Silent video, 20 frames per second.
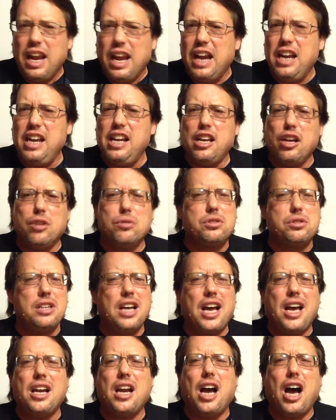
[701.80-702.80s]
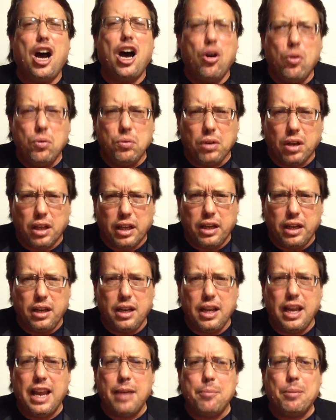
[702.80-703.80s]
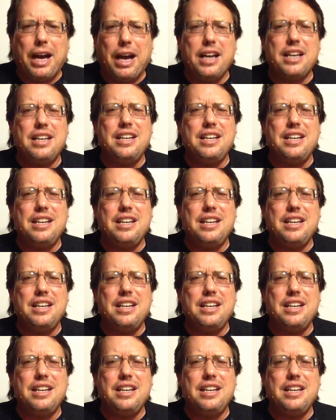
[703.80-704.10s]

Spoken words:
And he goes, not only am I